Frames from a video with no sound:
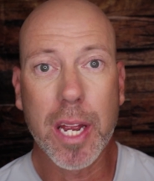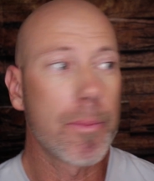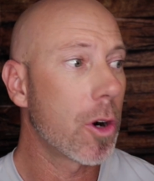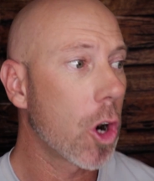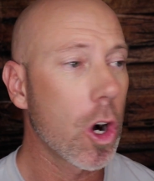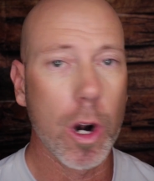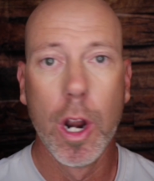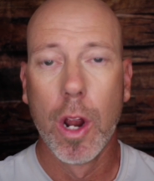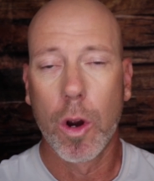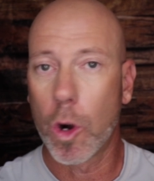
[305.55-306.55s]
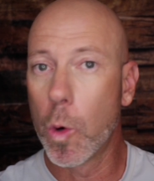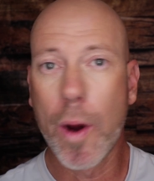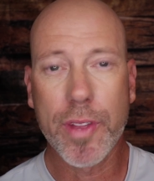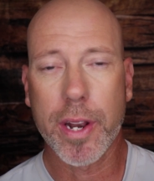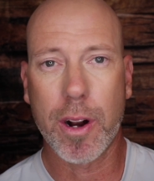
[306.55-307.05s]
him or her, or
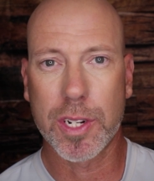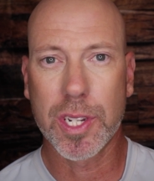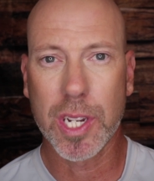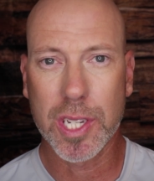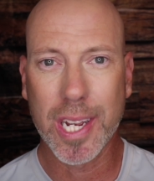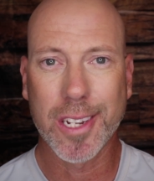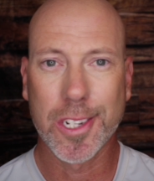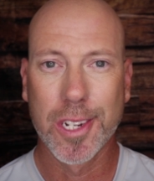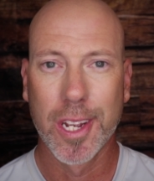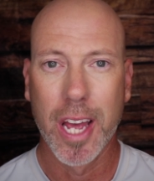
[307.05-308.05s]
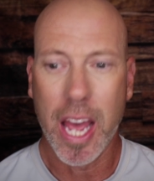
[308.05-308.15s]
whoever the narcissist is,